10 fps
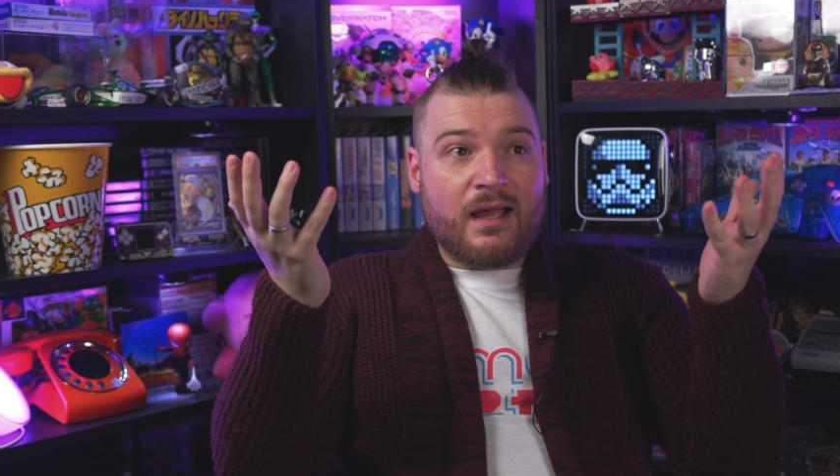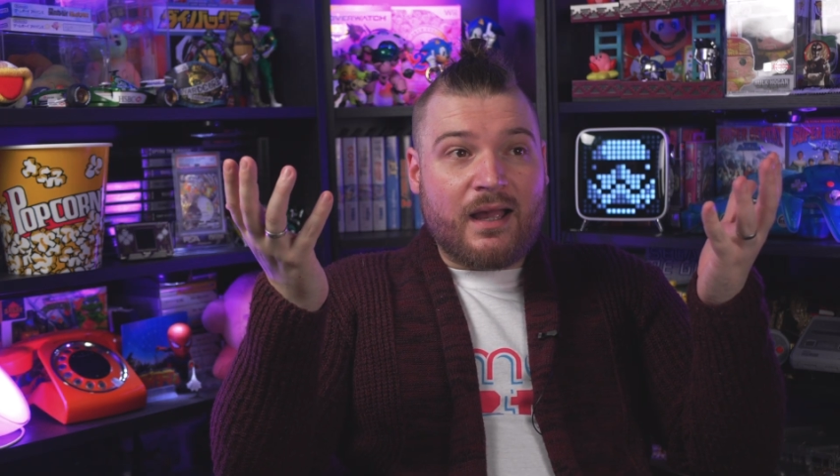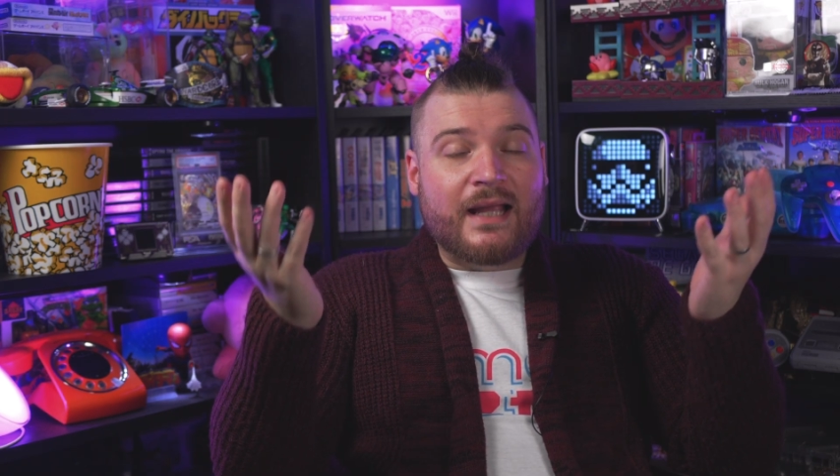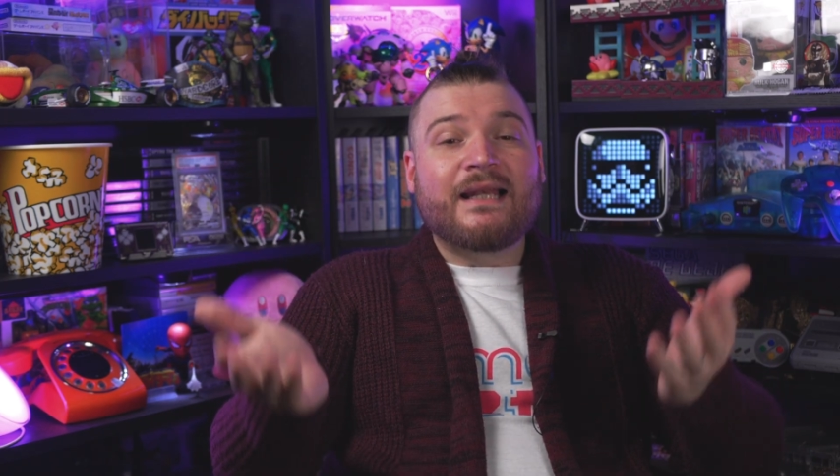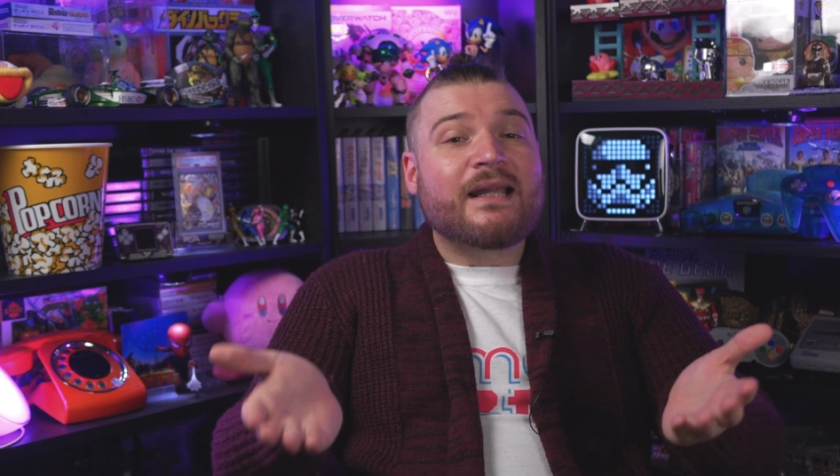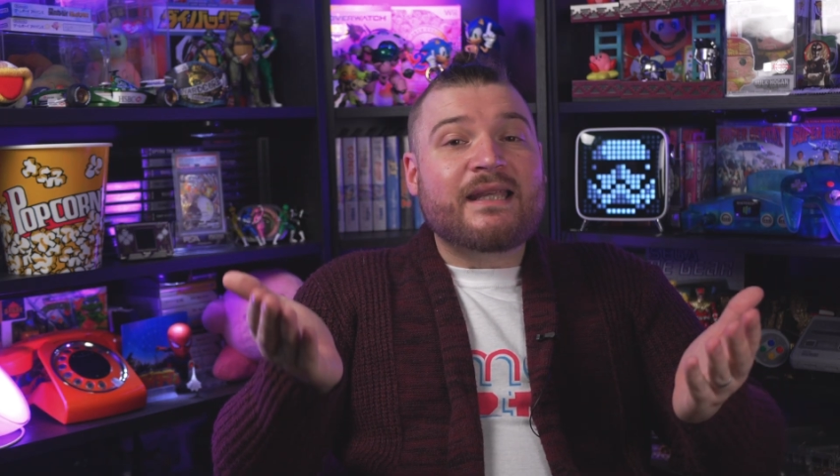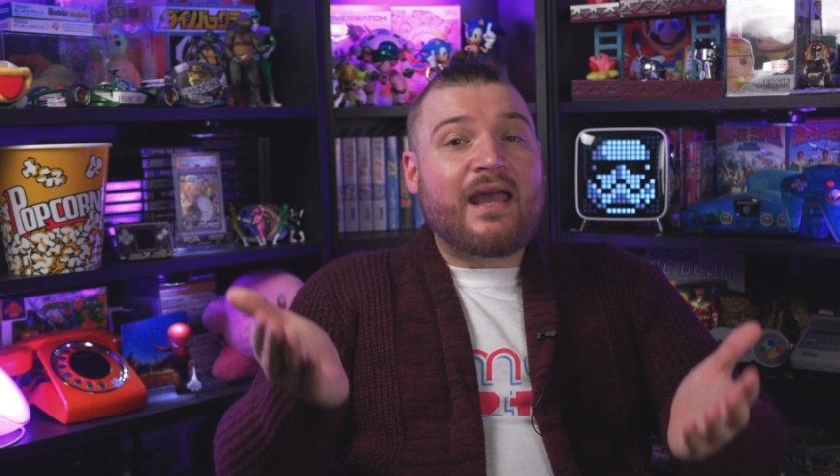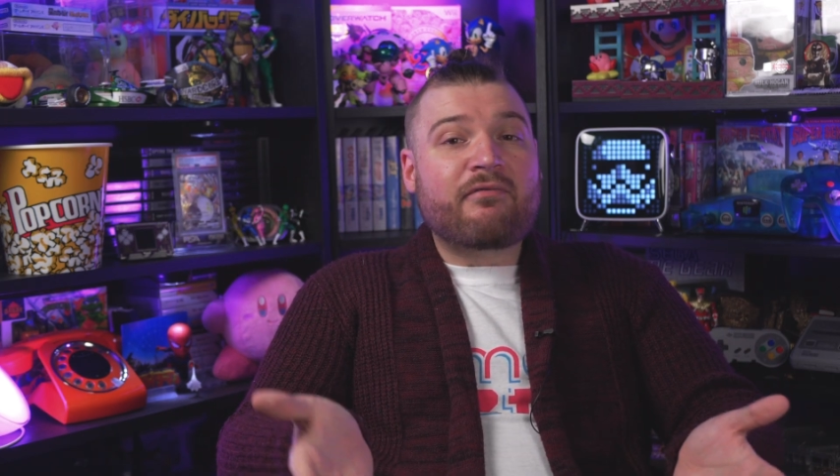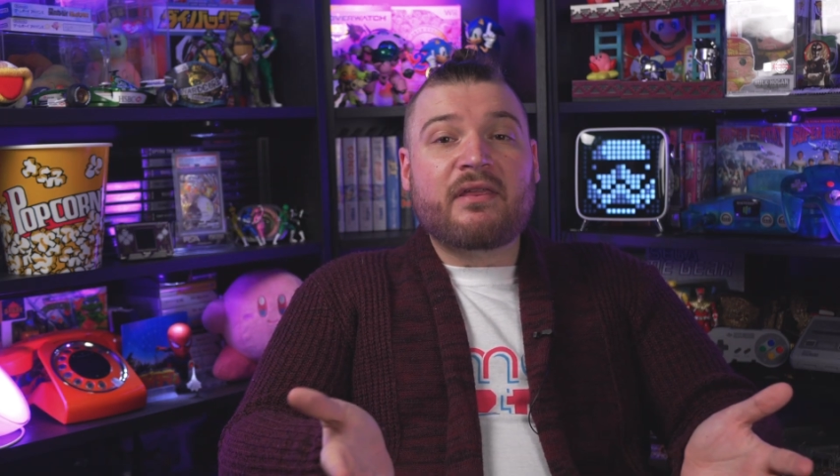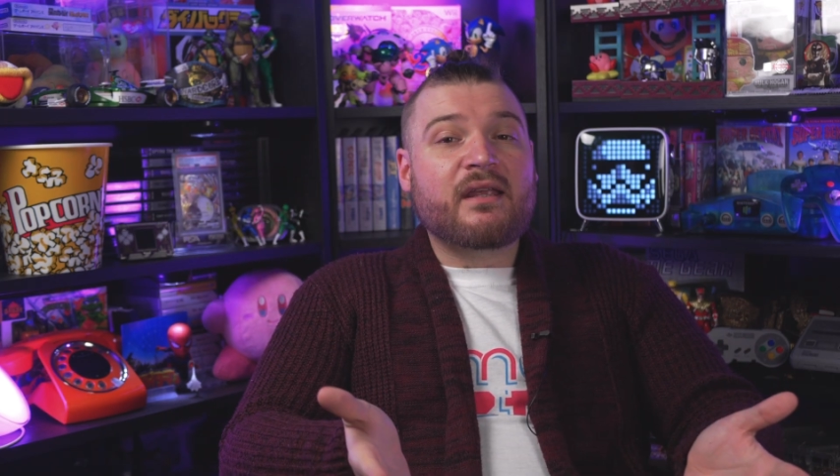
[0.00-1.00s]
I like
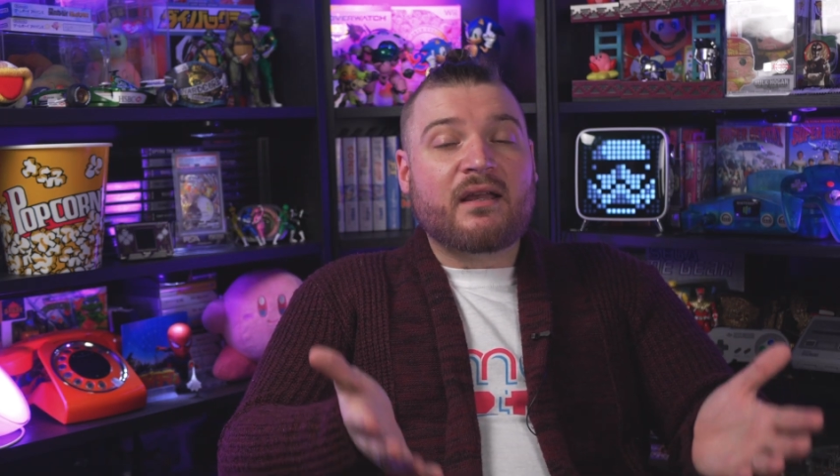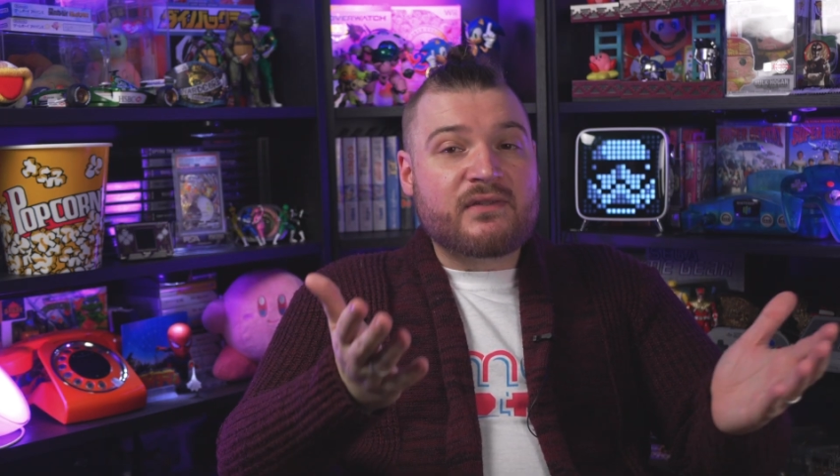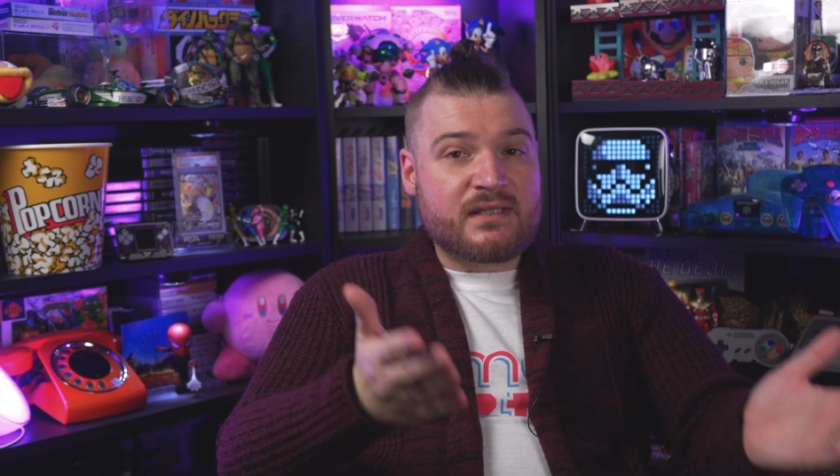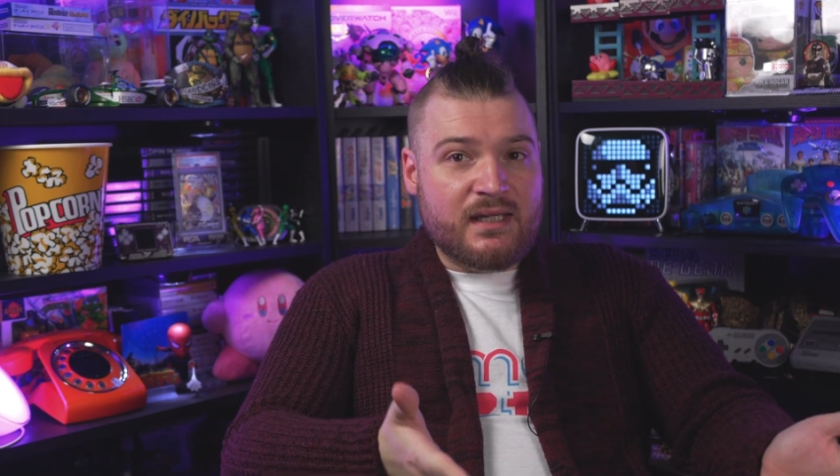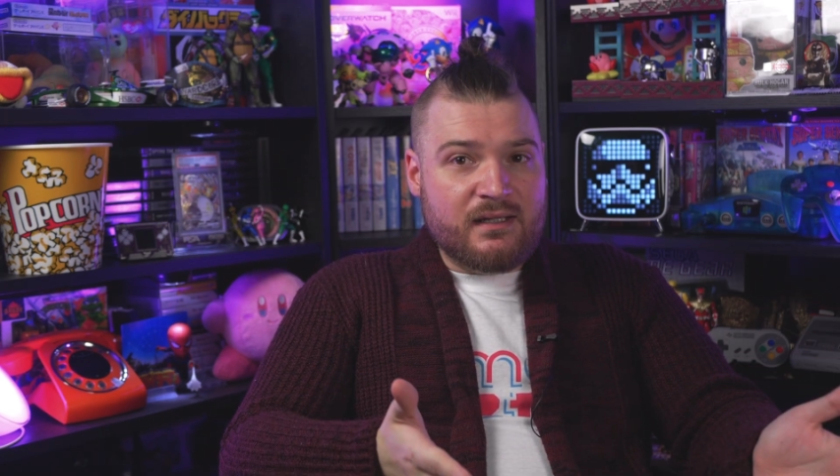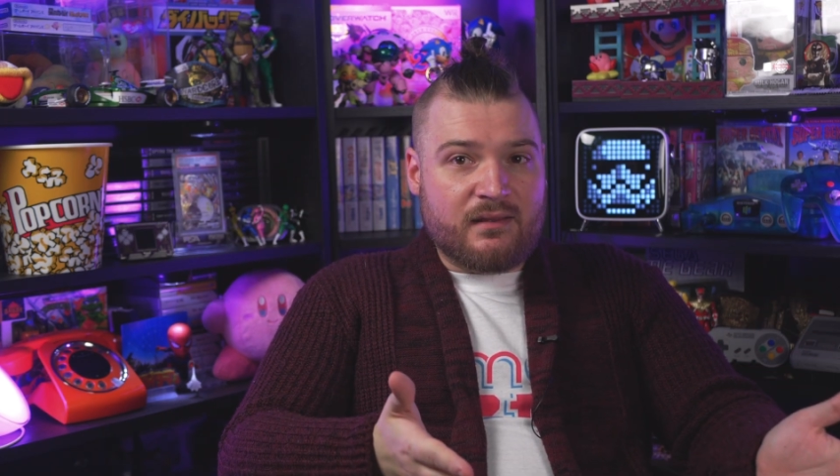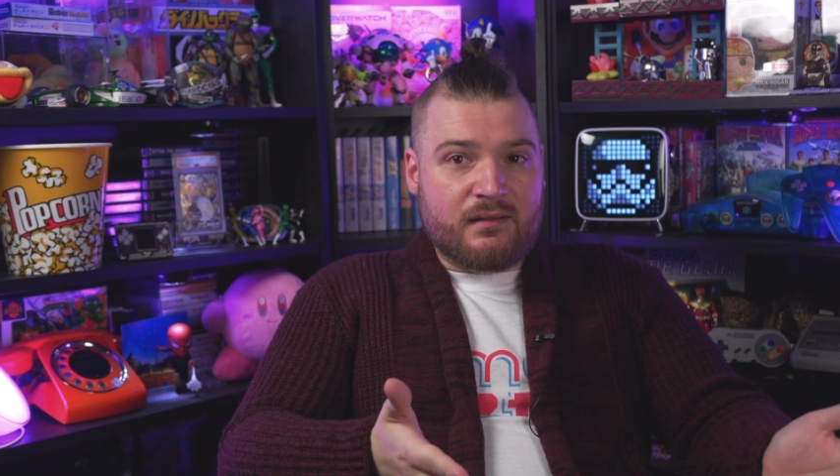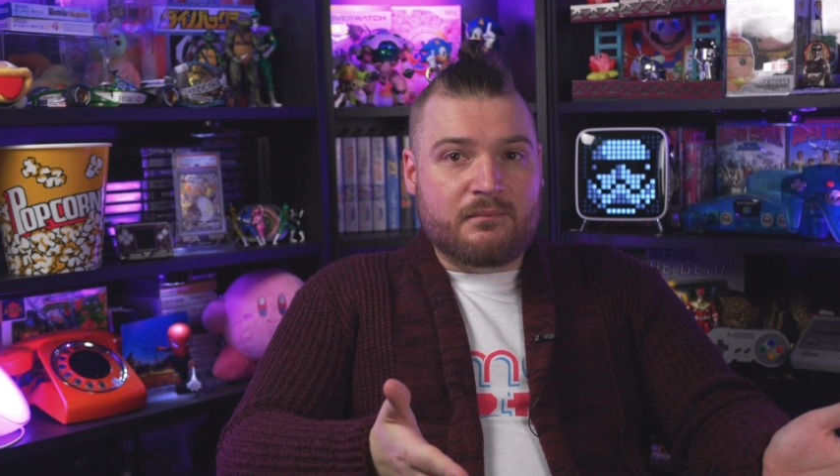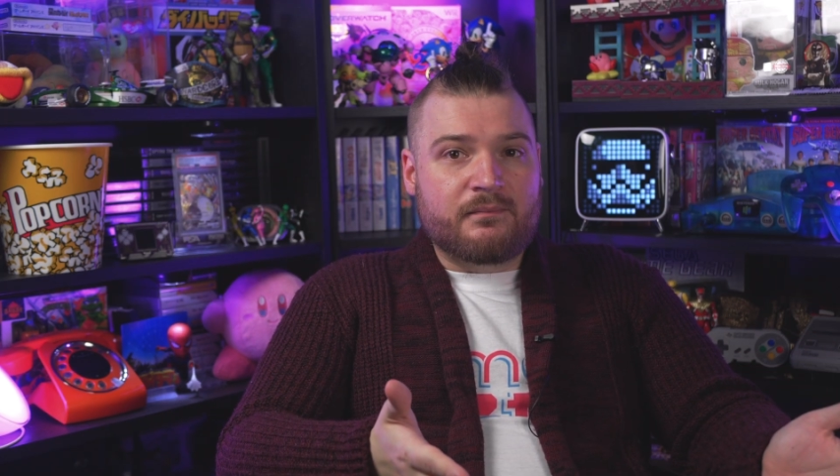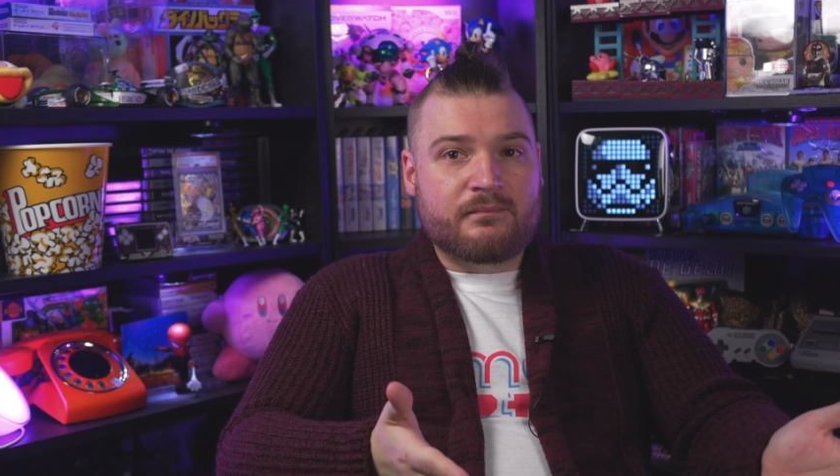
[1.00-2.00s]
everything I've seen of
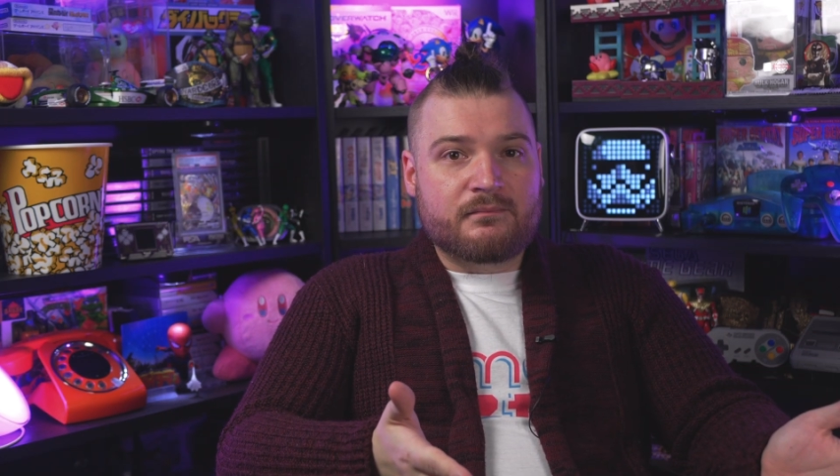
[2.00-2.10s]
them.